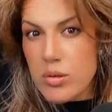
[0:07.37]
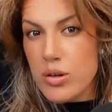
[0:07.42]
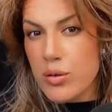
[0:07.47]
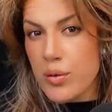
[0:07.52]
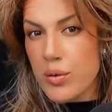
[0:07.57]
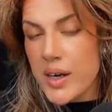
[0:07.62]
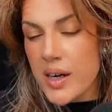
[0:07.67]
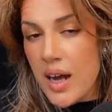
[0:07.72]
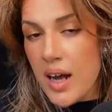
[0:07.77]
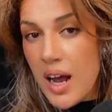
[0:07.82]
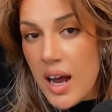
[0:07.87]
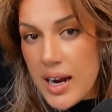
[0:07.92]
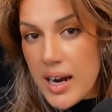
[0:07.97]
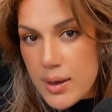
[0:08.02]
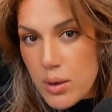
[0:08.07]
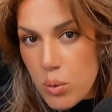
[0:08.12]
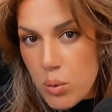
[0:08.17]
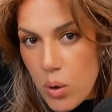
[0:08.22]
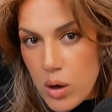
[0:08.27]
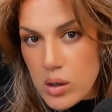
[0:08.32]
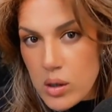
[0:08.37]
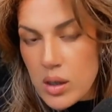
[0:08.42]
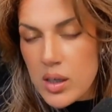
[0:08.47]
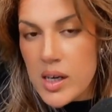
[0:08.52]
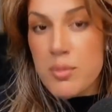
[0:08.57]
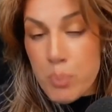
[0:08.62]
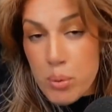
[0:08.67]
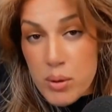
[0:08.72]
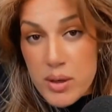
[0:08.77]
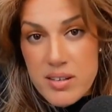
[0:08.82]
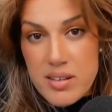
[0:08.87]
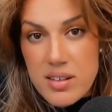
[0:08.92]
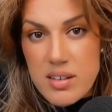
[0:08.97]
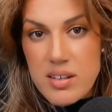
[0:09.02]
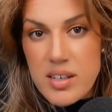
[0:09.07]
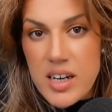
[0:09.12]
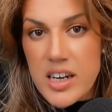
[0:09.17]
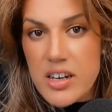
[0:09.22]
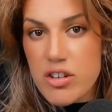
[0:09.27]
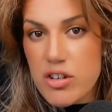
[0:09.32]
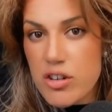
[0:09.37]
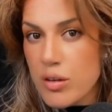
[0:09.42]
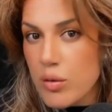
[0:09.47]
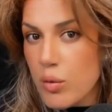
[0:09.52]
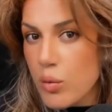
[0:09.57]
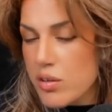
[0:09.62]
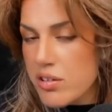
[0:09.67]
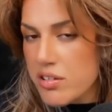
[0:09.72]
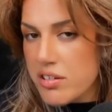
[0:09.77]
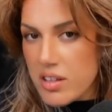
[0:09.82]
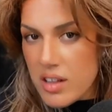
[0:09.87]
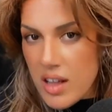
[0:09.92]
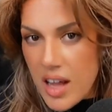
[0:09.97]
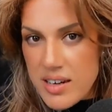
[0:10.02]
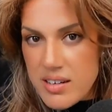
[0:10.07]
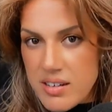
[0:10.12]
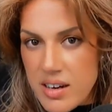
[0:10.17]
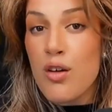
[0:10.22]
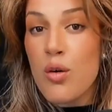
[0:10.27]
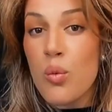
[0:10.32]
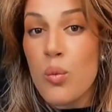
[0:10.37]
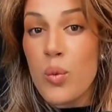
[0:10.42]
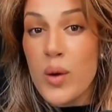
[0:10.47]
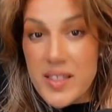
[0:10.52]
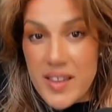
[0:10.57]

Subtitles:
create a high quality presentation or slide deck with